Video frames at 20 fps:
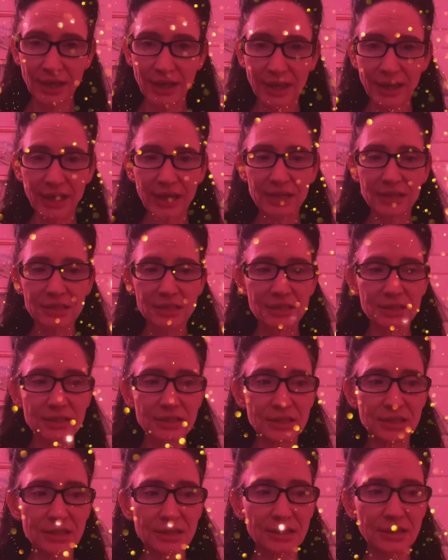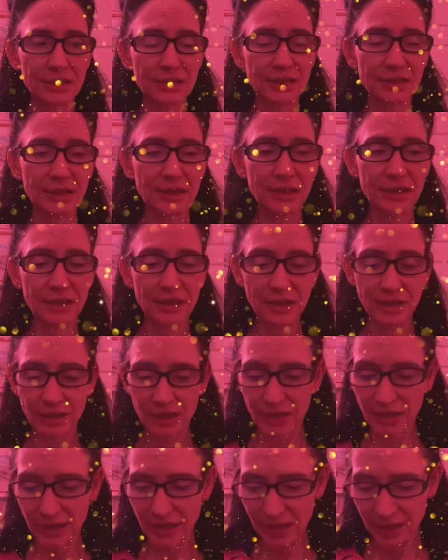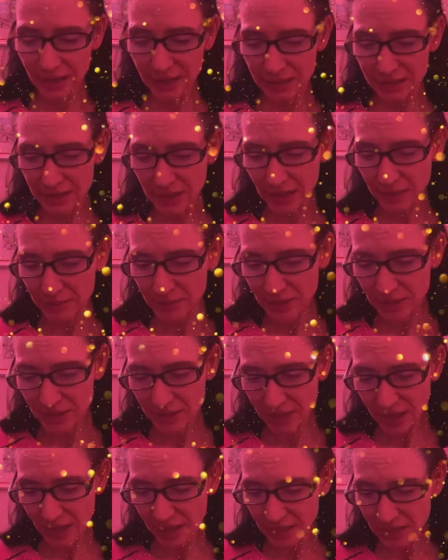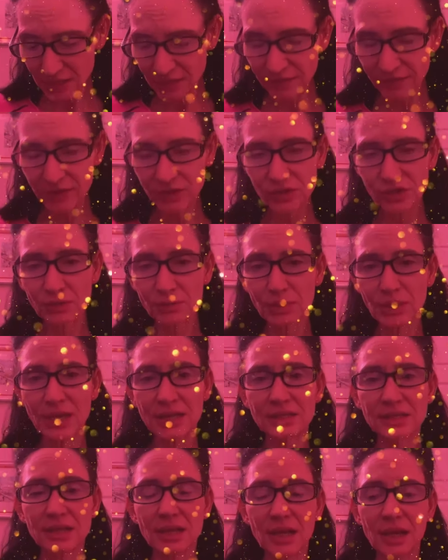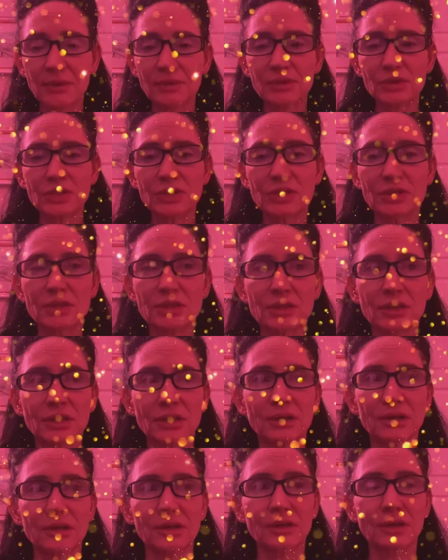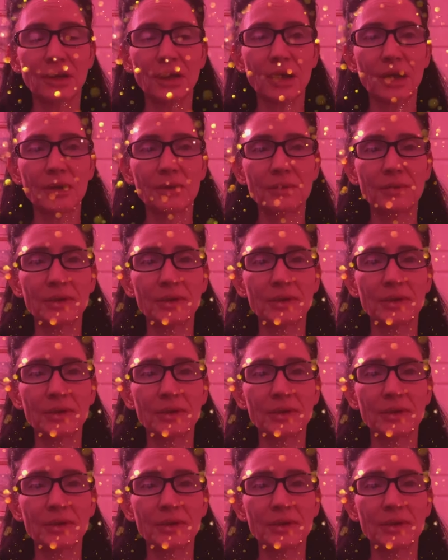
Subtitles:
And I just feel so blessed that I